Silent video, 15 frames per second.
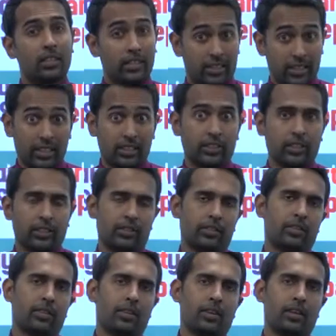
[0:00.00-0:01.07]
third lesson
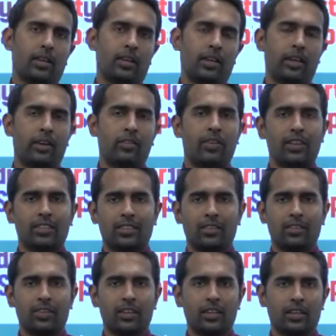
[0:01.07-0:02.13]
in
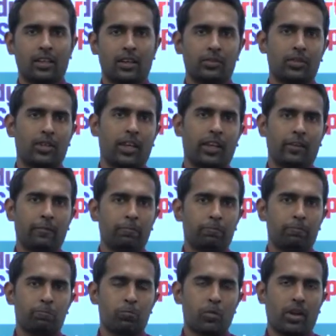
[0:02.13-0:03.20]
advanced level accounting.
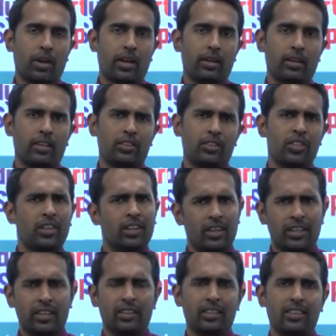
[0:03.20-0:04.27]
Right.
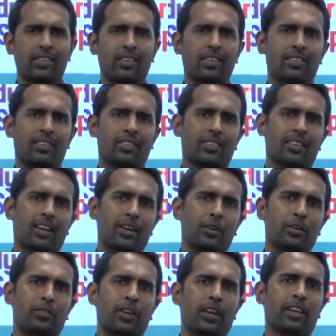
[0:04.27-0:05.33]
Generally, this is
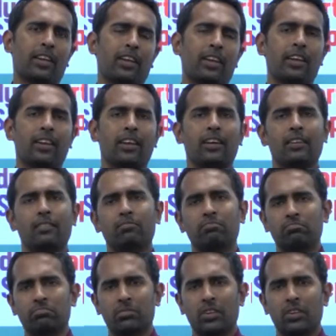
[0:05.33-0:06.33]
kind of like a